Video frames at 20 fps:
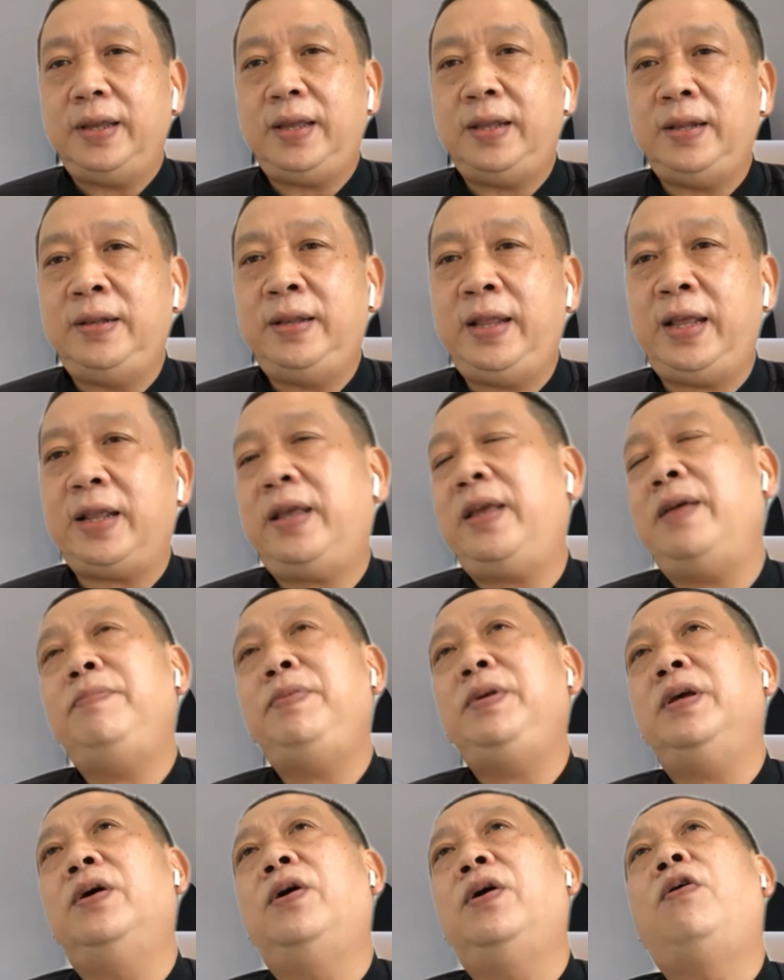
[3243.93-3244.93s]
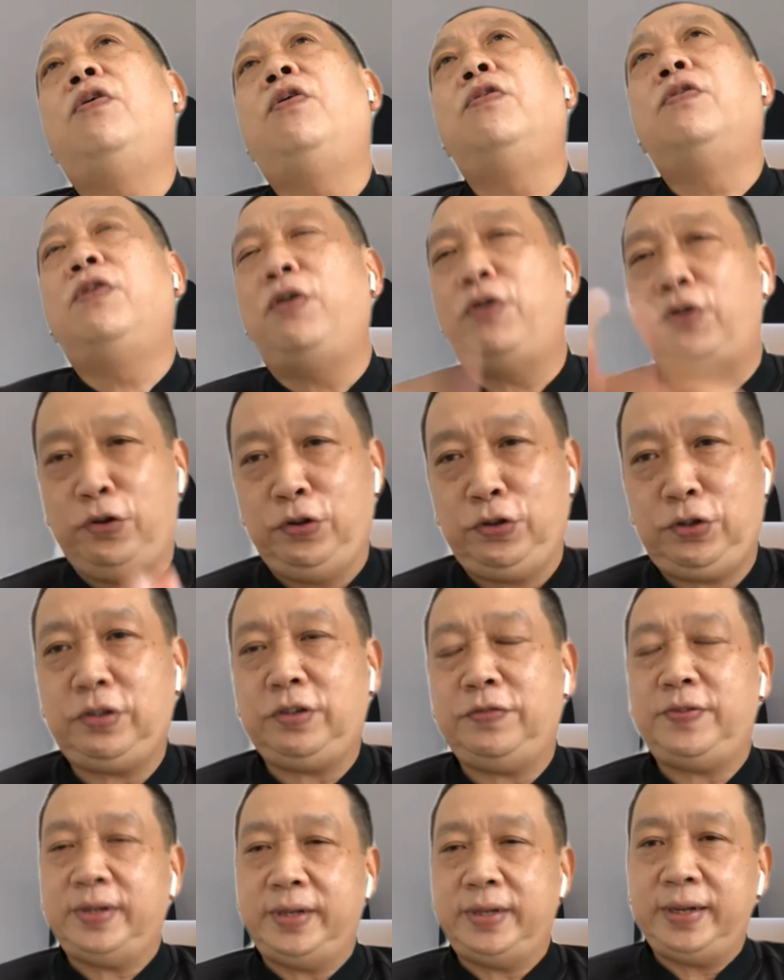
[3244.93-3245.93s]
and that can be a whole host
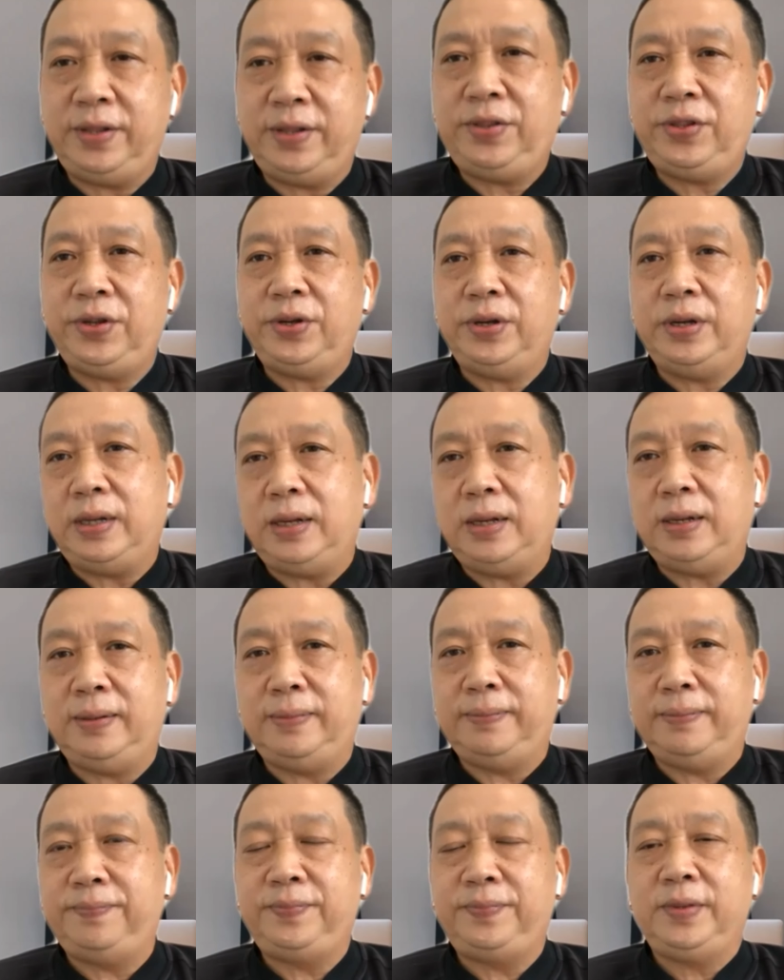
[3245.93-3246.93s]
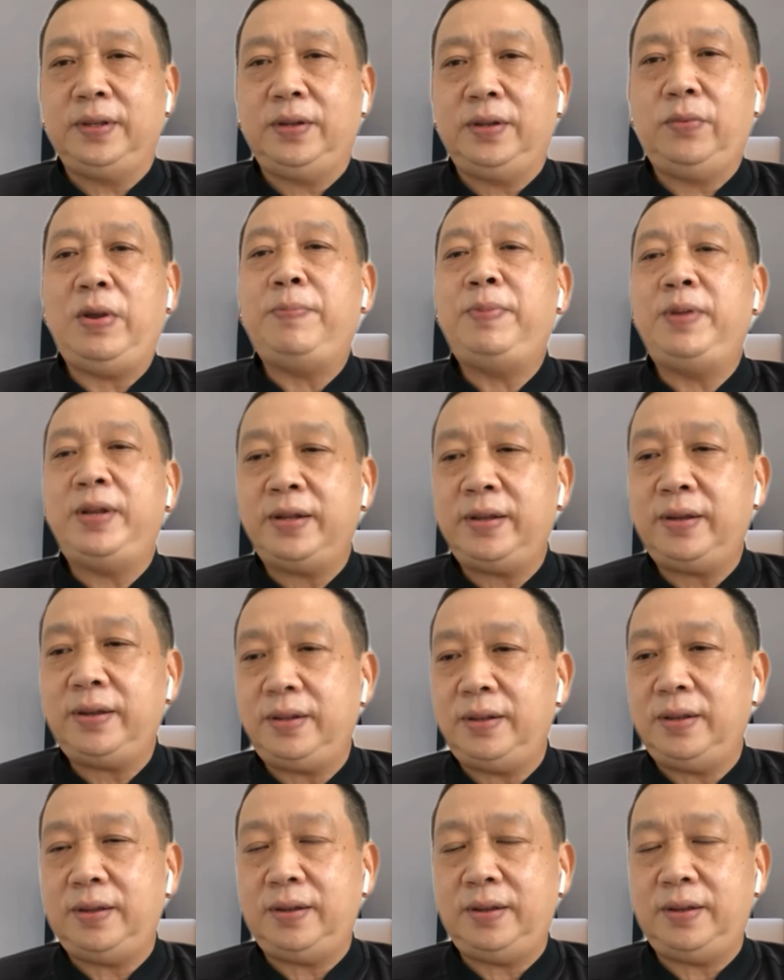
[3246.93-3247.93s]
of another um,
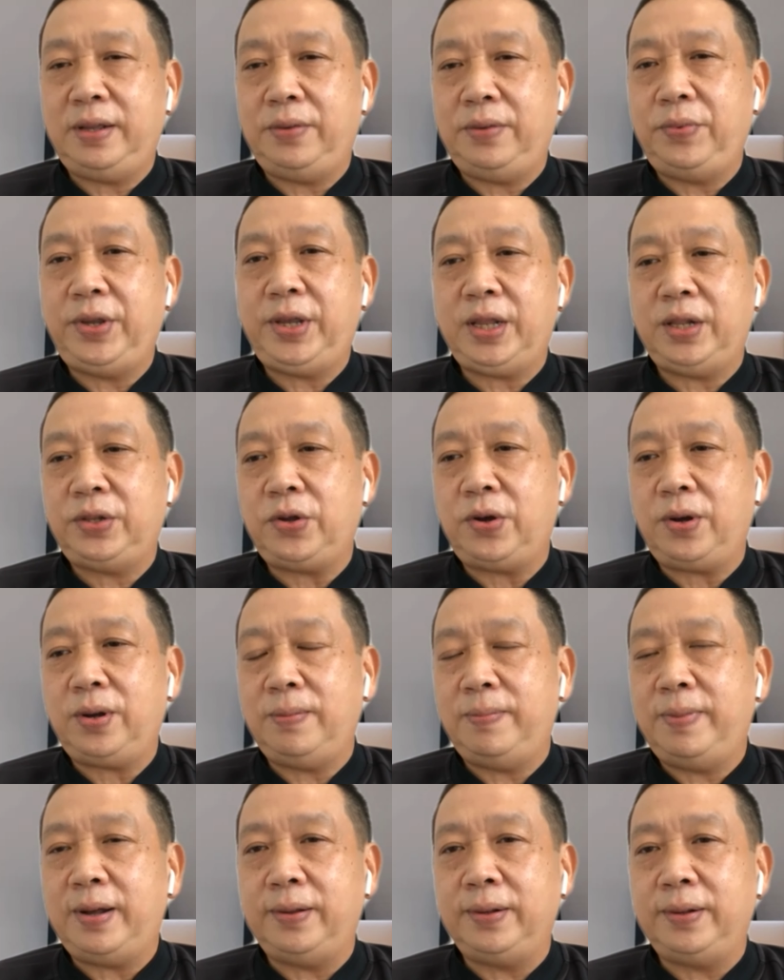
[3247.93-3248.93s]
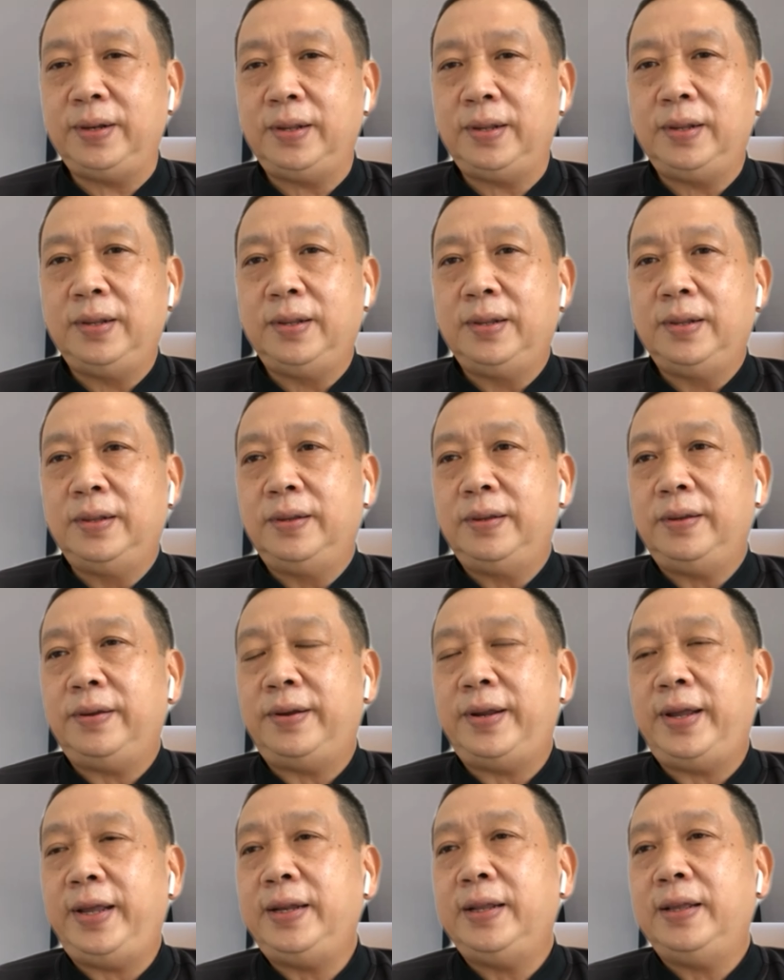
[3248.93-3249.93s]
webinar uh, that we can talk about,
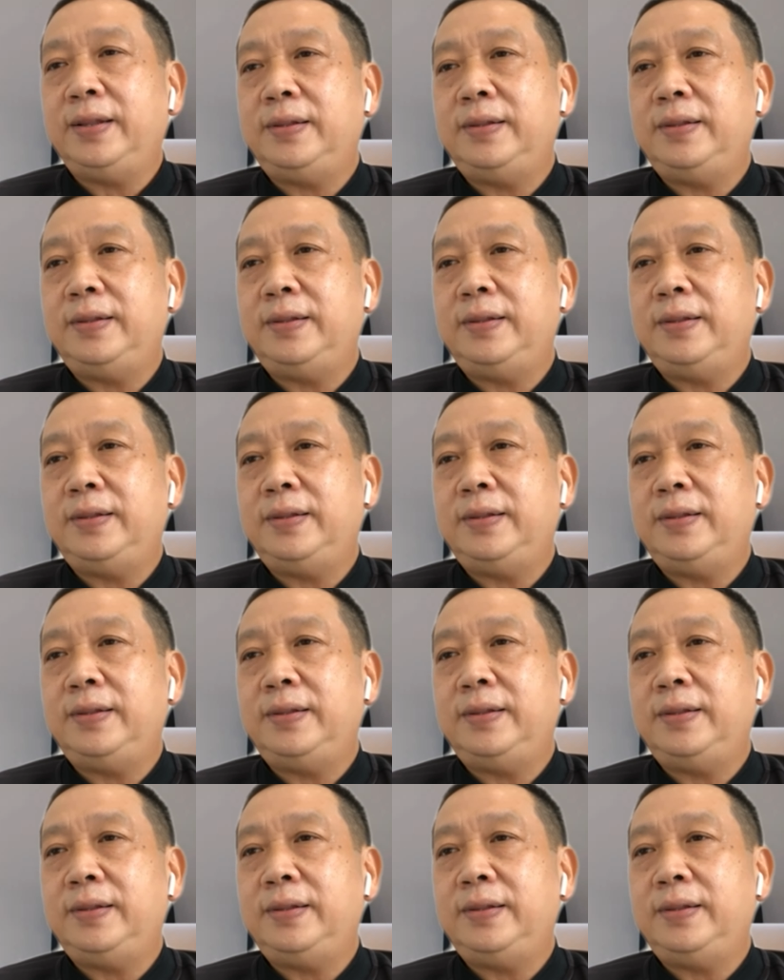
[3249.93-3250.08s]
right?